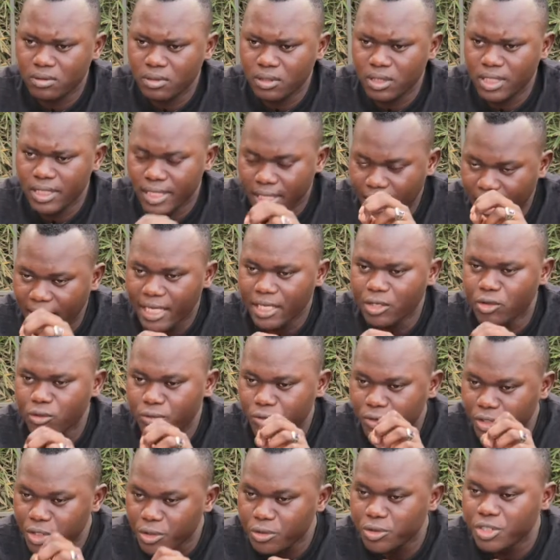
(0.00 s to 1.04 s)
in the line
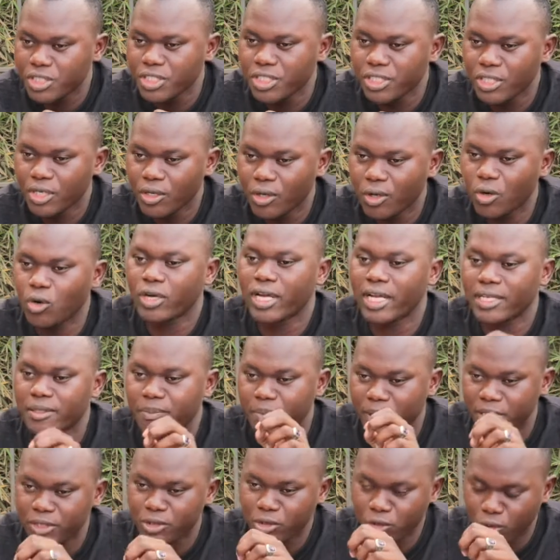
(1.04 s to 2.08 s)
of duty or at
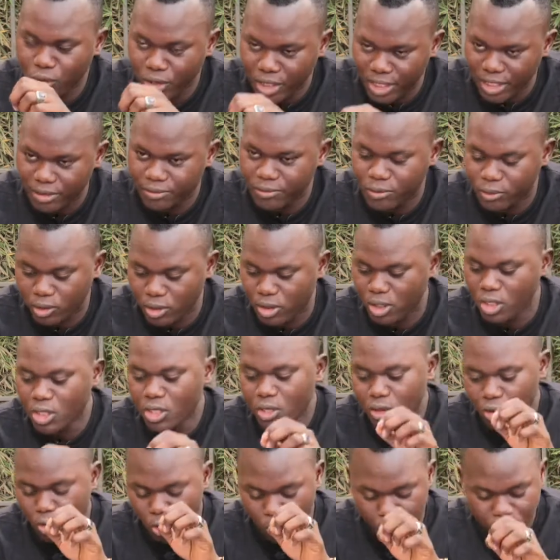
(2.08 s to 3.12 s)
personal level,
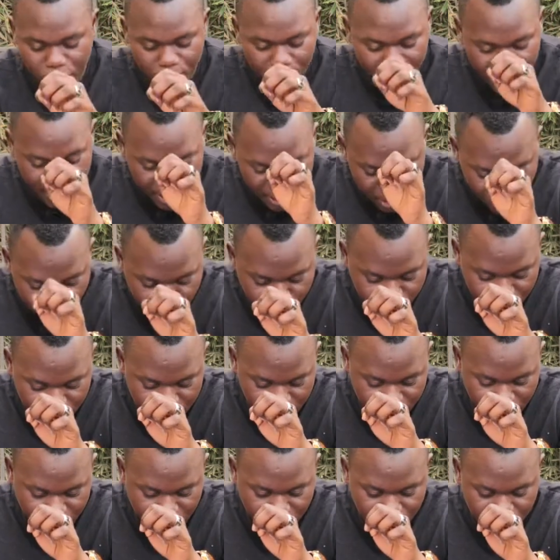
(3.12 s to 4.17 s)
Koffi Mac-Adory
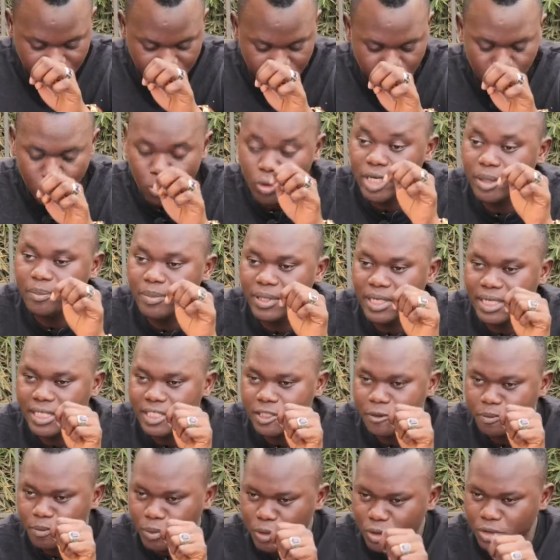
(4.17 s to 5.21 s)
will be
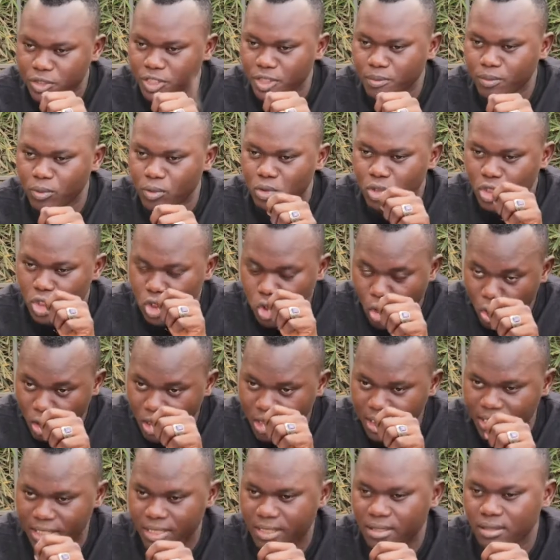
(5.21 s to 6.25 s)
responsible
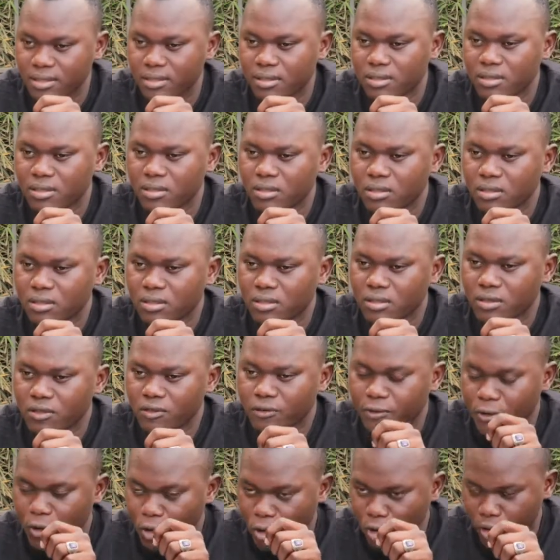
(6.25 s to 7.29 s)
solely
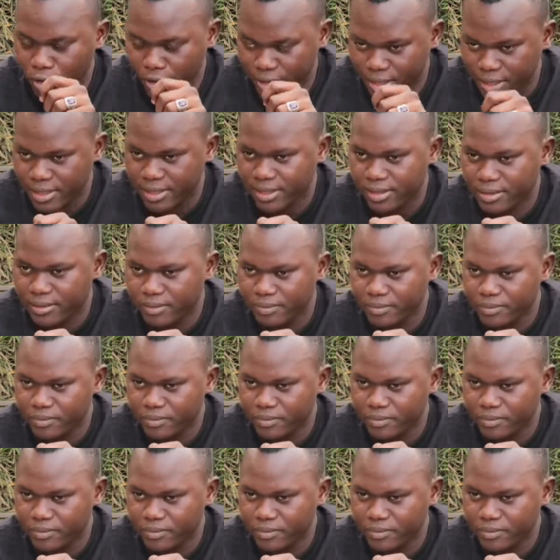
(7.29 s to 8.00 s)
for all this.